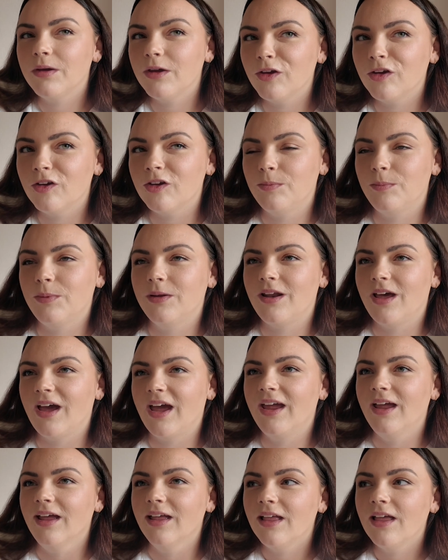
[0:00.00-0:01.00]
were good, but
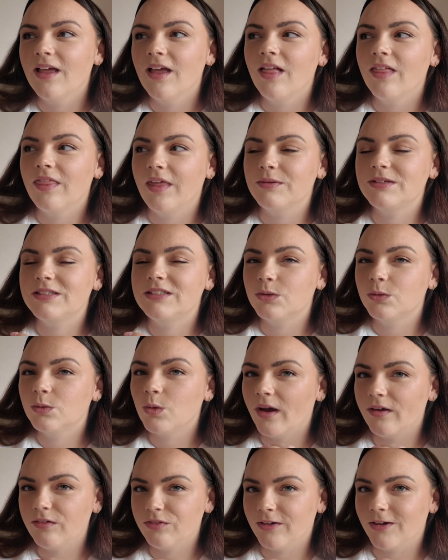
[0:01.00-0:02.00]
like they were still
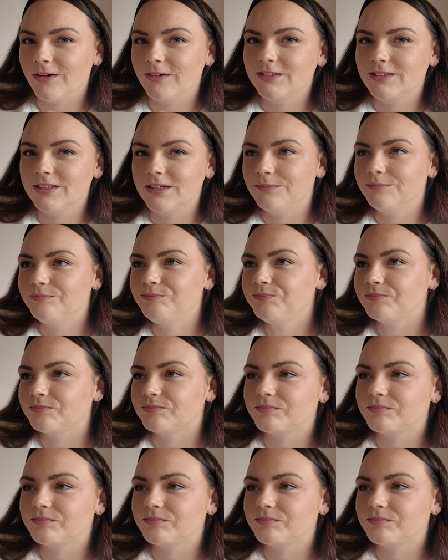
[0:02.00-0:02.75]
quite frozen.